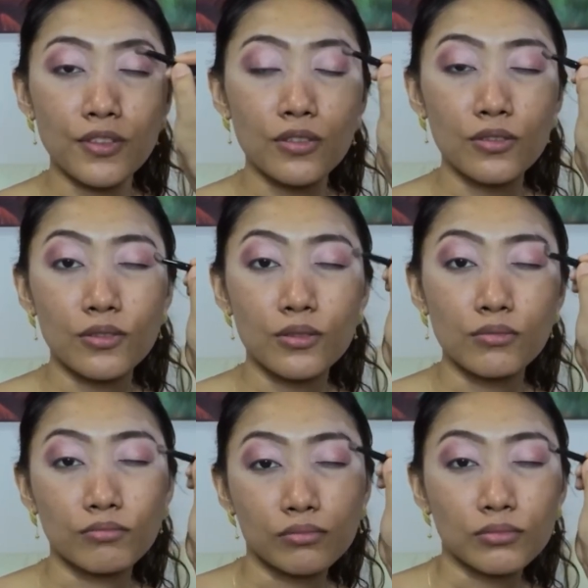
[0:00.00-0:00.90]
you
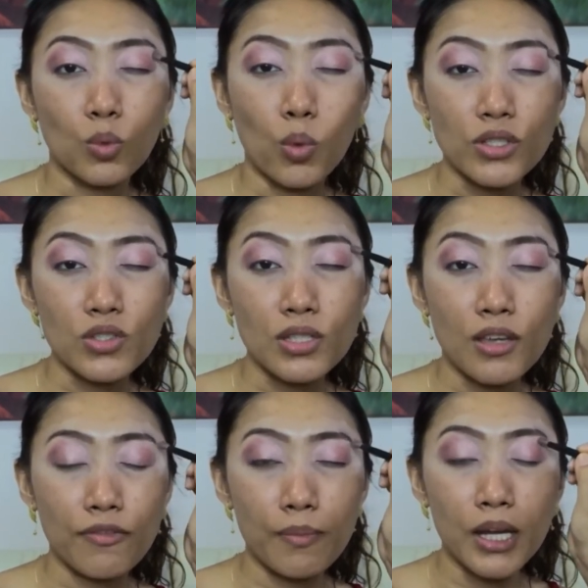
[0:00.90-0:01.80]
want to
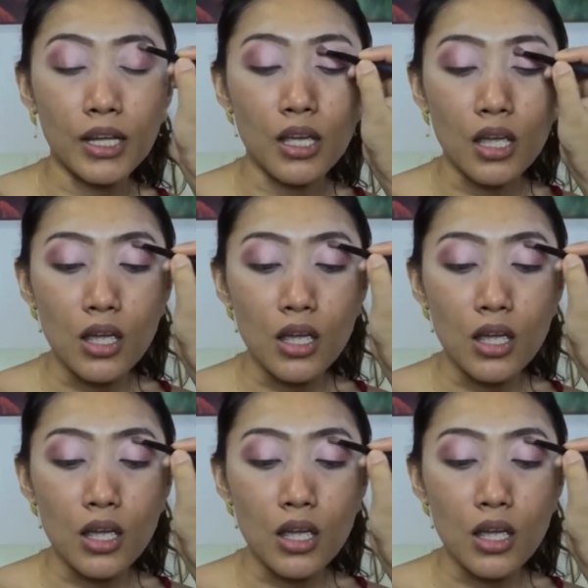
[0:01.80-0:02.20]
save money.